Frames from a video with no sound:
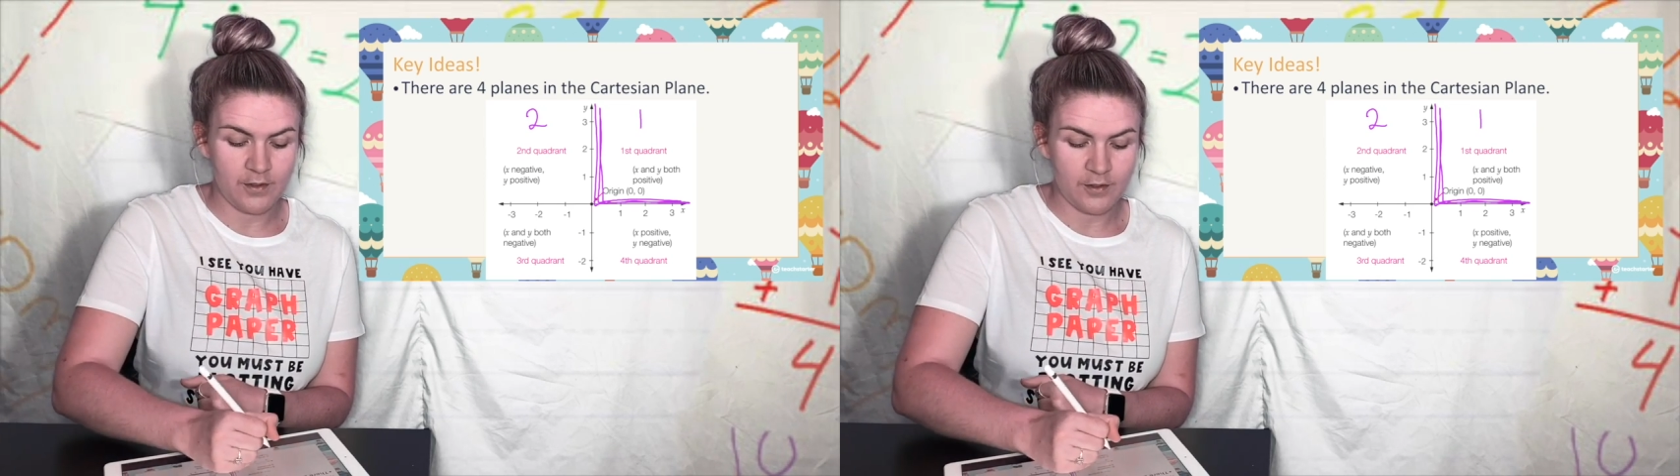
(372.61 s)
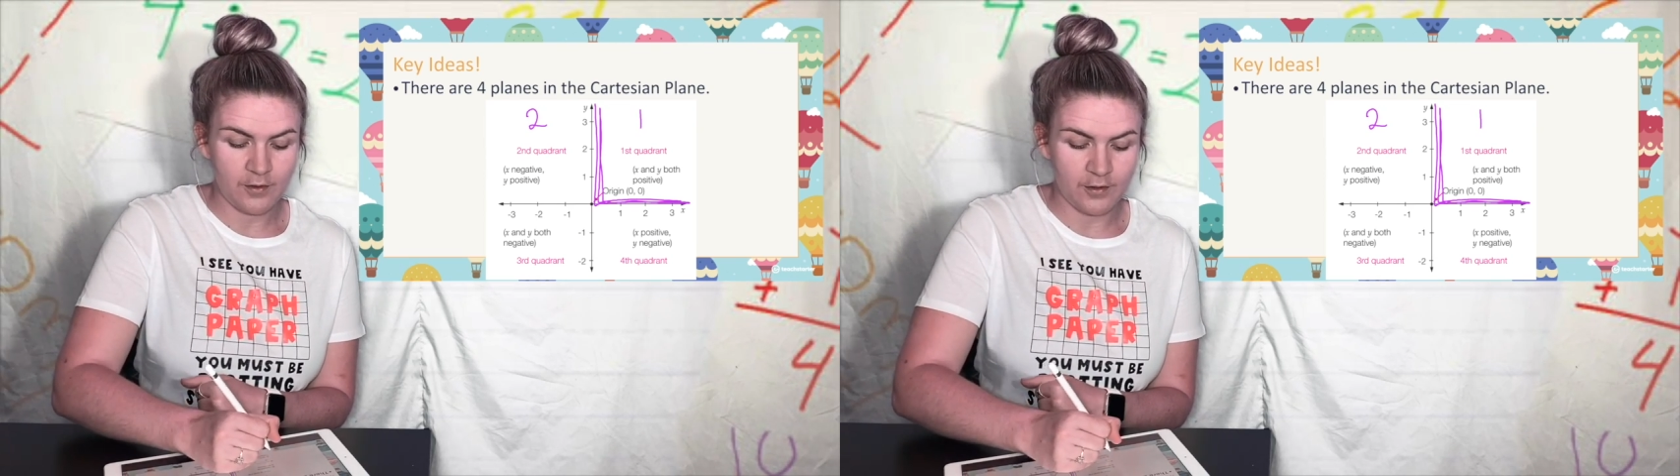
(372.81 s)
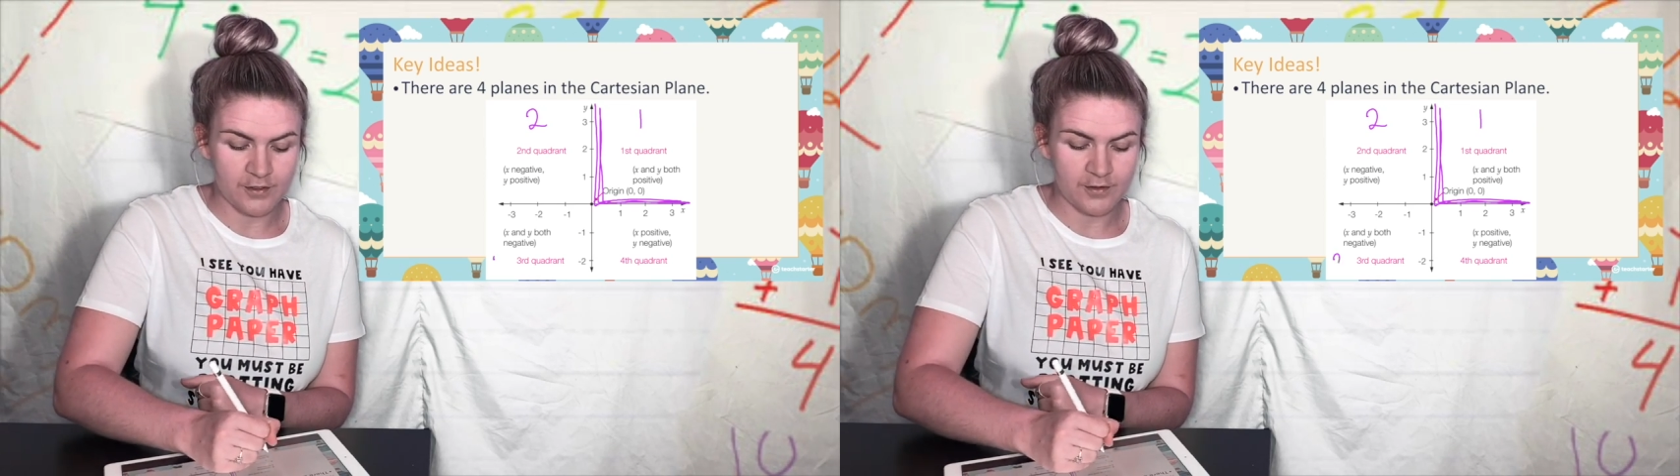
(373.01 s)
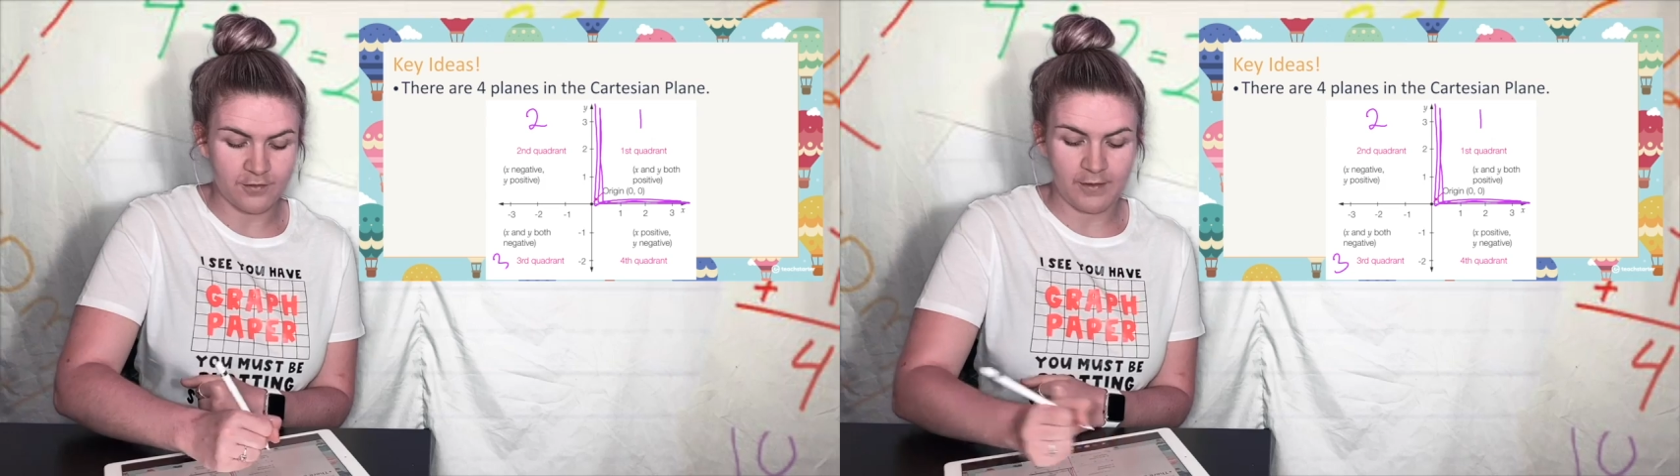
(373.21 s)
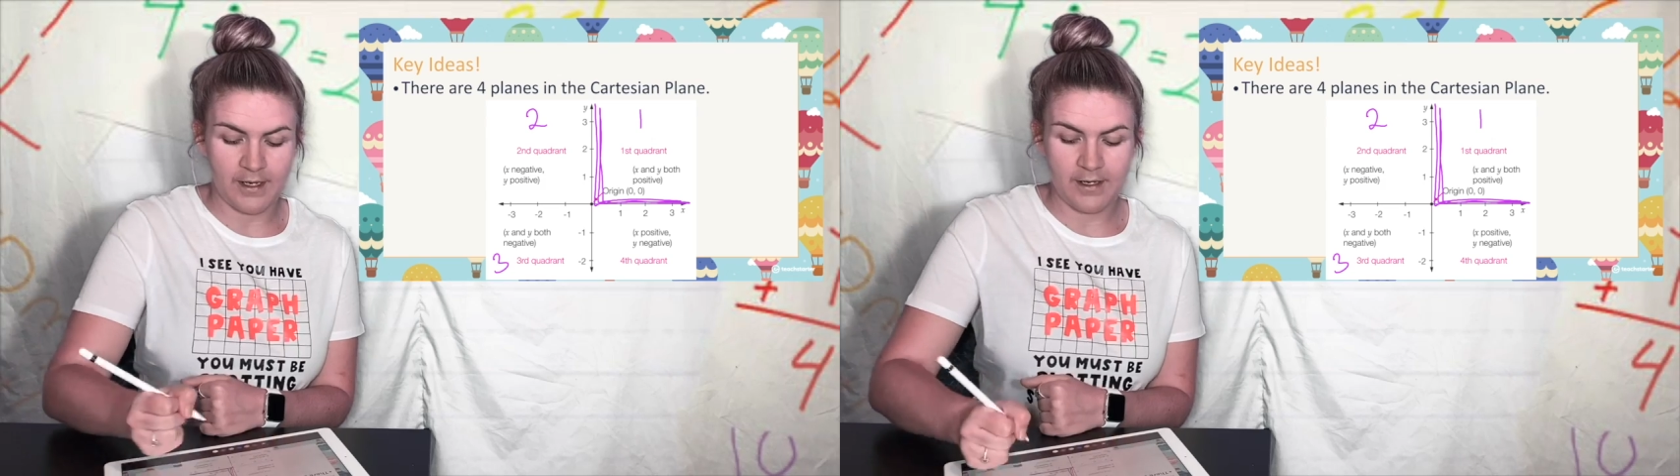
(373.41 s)
quadrant
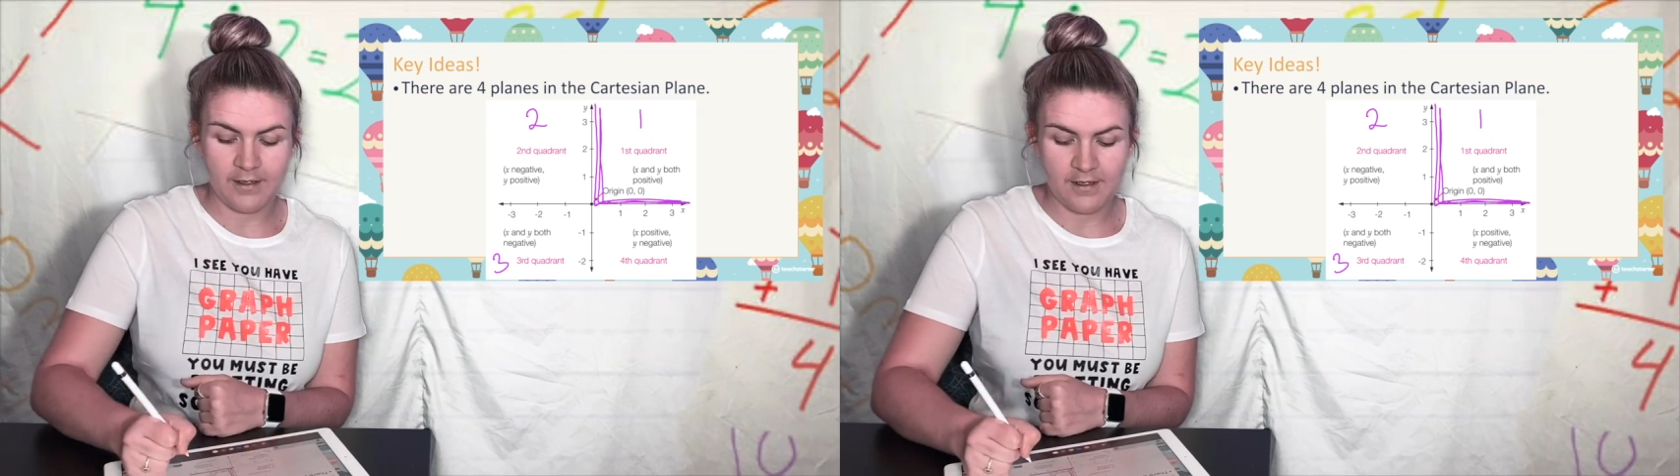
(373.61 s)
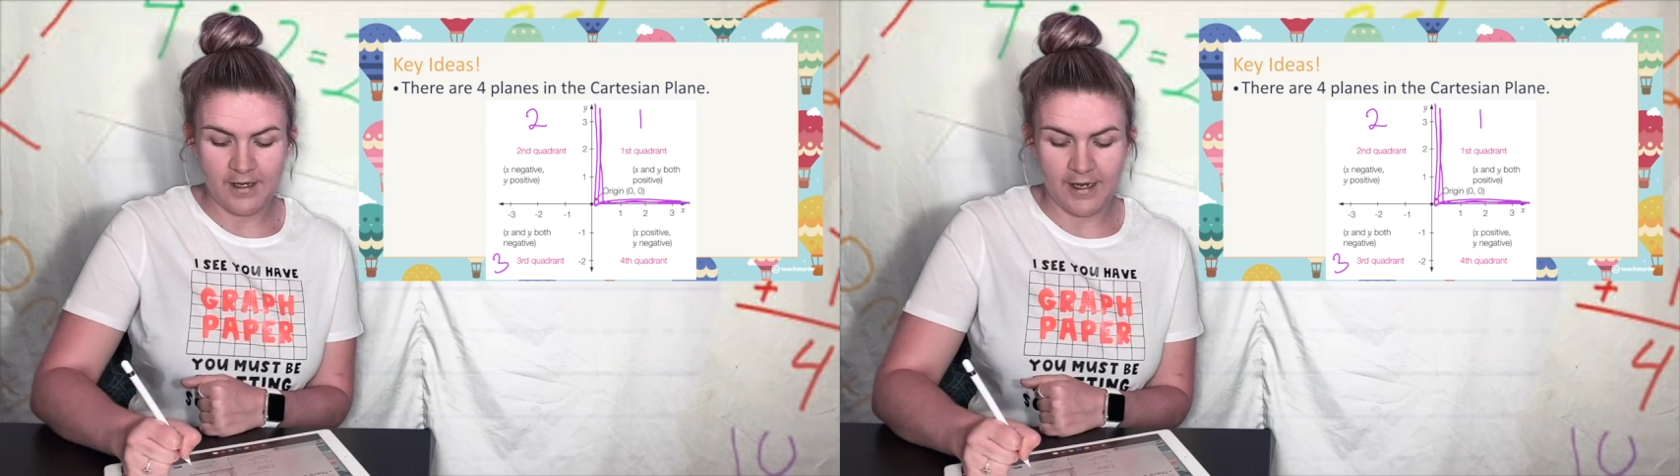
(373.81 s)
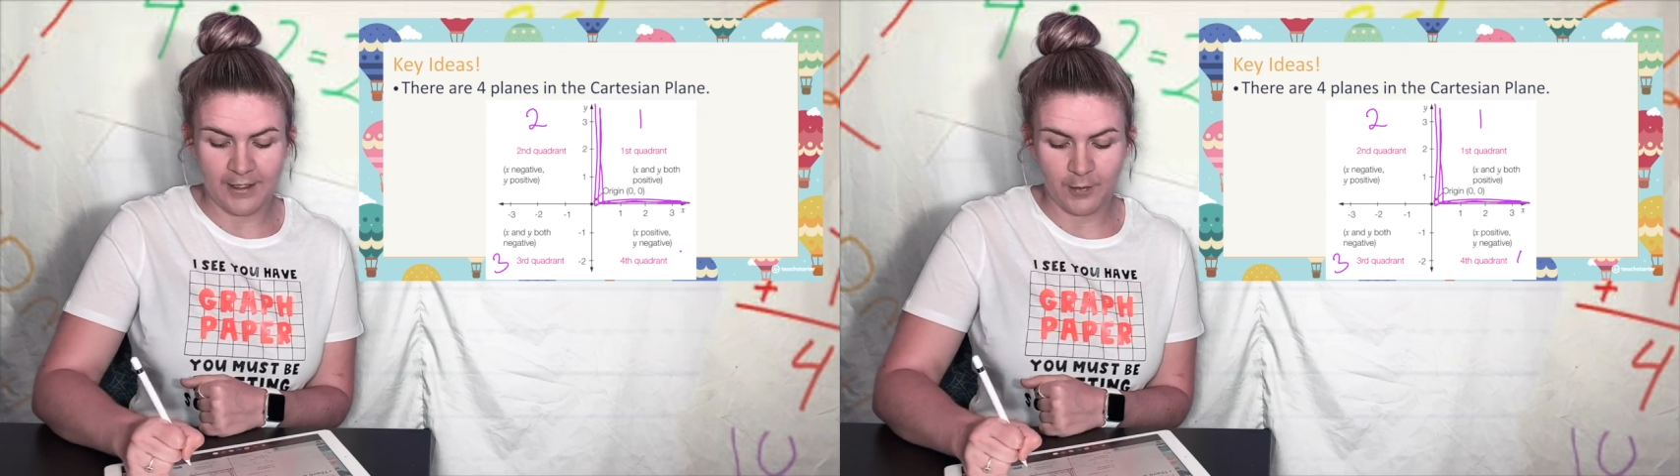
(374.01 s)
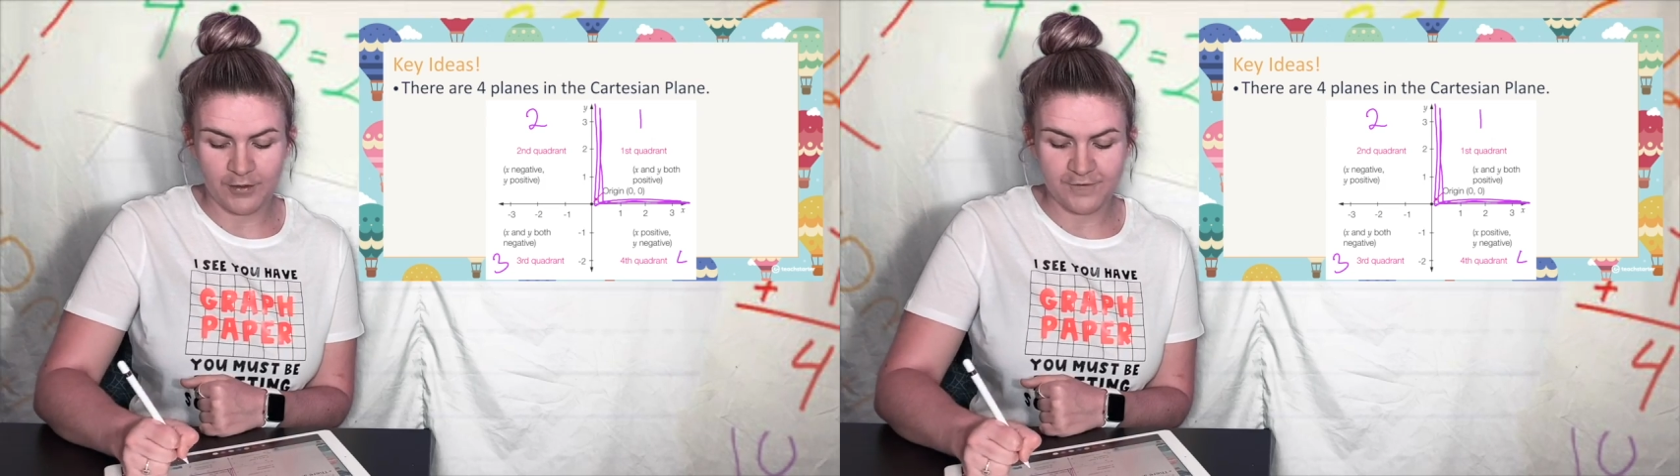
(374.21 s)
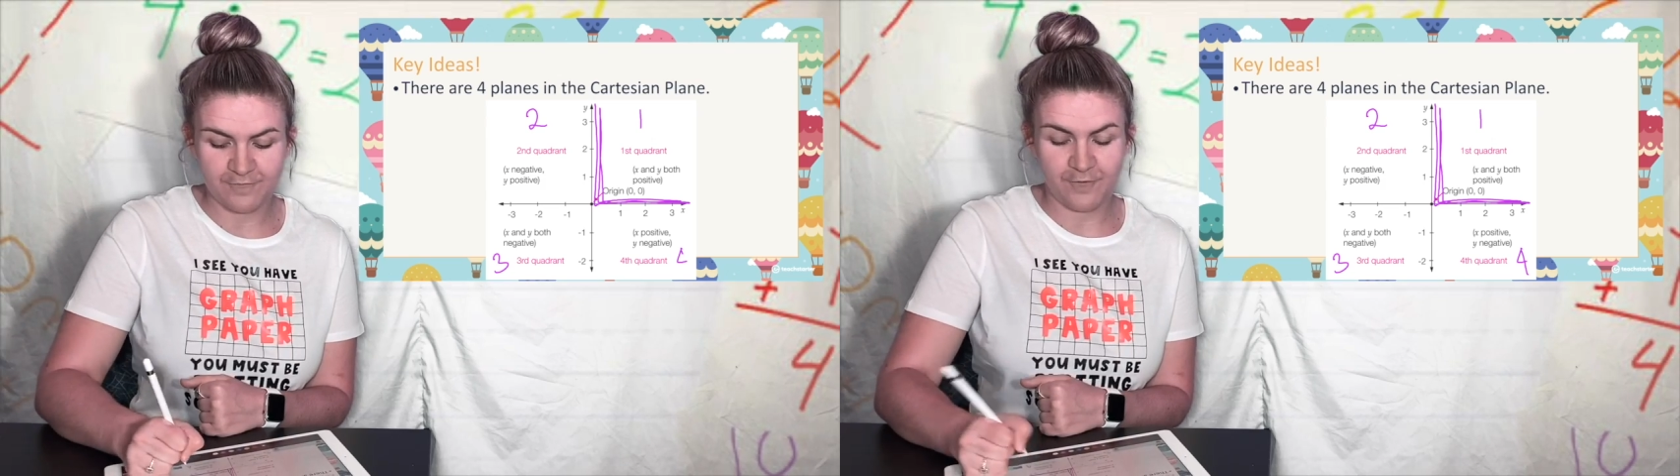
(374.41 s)
3, and
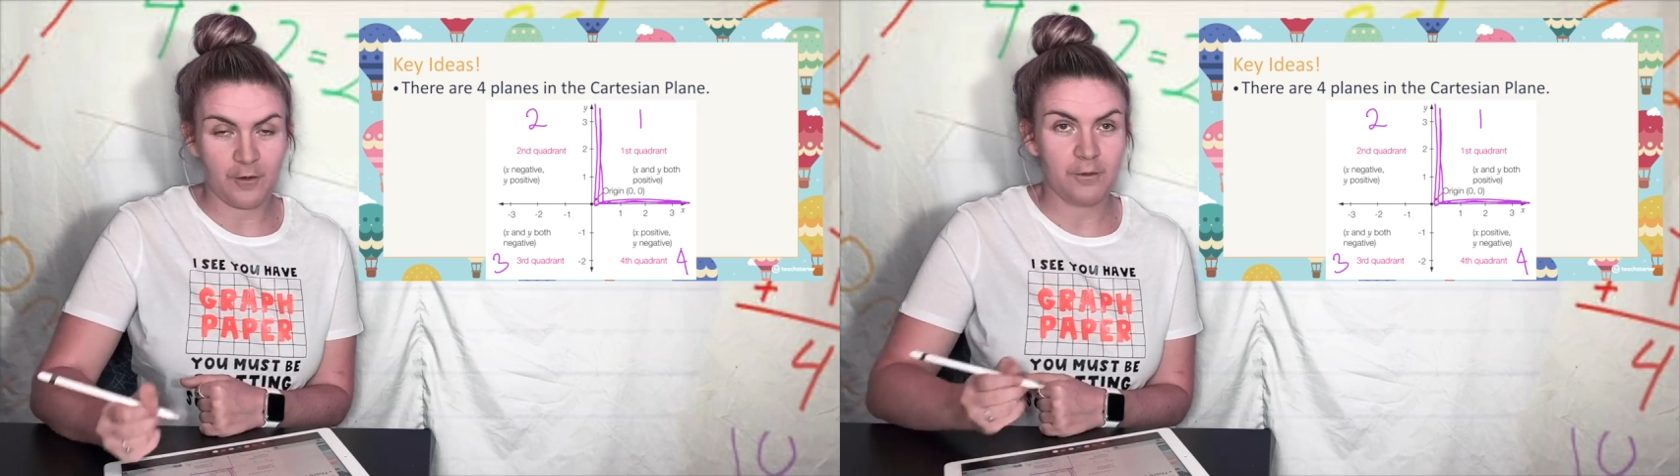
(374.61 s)
quadrant 4.